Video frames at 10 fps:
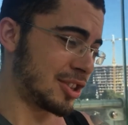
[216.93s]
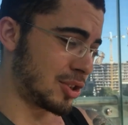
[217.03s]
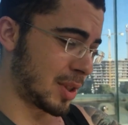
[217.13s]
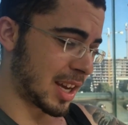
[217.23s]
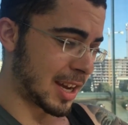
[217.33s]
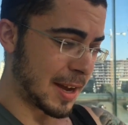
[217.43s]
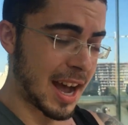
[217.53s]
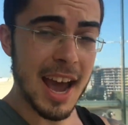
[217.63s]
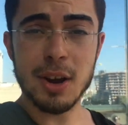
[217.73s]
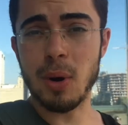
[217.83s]
to the
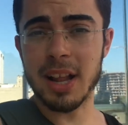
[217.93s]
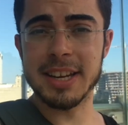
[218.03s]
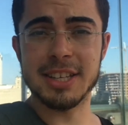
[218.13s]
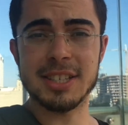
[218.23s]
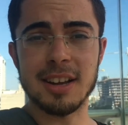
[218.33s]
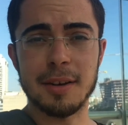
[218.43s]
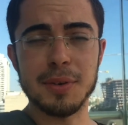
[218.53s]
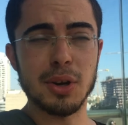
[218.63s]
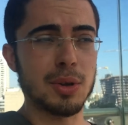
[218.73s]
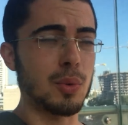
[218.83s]
high-quality stuff,
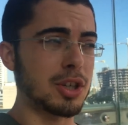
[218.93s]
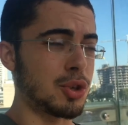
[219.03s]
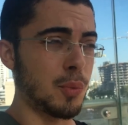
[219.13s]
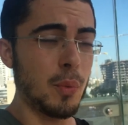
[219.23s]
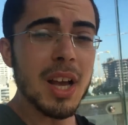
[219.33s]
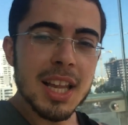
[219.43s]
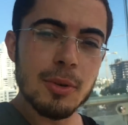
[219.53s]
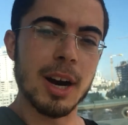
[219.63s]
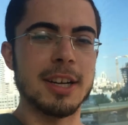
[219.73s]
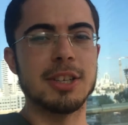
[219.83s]
you know, to what you really
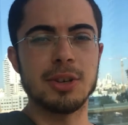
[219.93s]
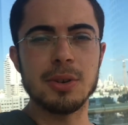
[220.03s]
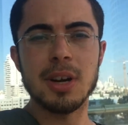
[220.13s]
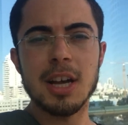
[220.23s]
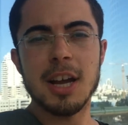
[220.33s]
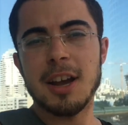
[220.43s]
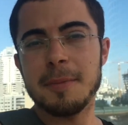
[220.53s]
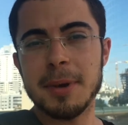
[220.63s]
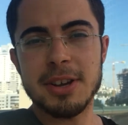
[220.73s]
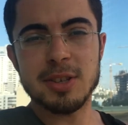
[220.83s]
want to do,
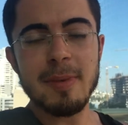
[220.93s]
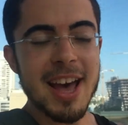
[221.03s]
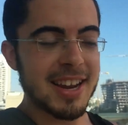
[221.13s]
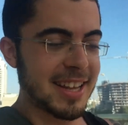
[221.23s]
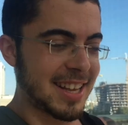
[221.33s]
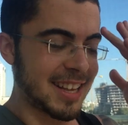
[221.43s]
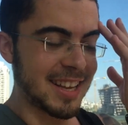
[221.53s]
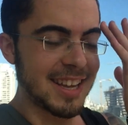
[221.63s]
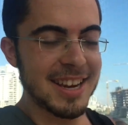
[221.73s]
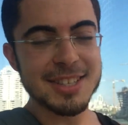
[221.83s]
because man,
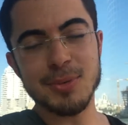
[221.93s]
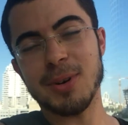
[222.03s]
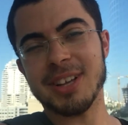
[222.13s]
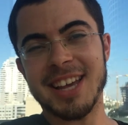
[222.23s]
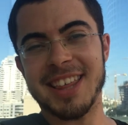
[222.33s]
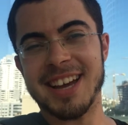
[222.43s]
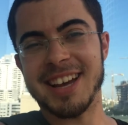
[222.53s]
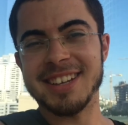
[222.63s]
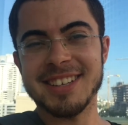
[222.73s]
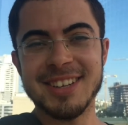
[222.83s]
it doesn't work like
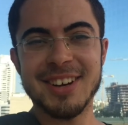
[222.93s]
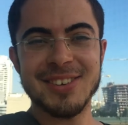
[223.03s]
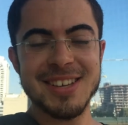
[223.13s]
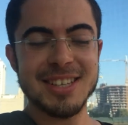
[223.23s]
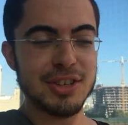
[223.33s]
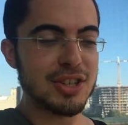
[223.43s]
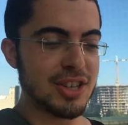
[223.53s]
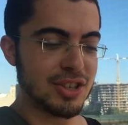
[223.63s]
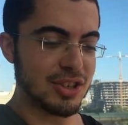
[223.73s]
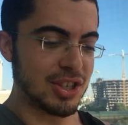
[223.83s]
that. You know, you
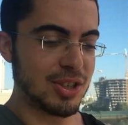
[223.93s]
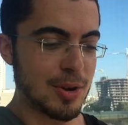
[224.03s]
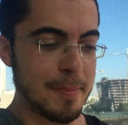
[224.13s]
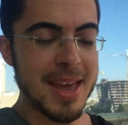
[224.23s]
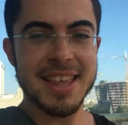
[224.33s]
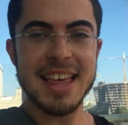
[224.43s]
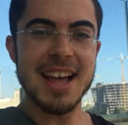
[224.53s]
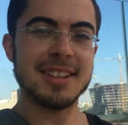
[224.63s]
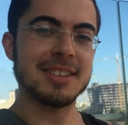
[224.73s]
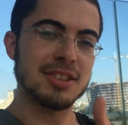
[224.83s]
just don't make
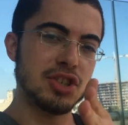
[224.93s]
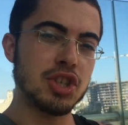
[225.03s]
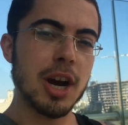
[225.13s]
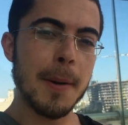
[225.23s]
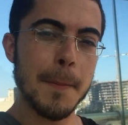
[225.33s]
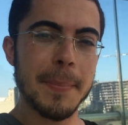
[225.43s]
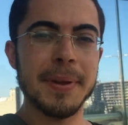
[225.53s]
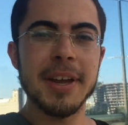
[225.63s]
that jump.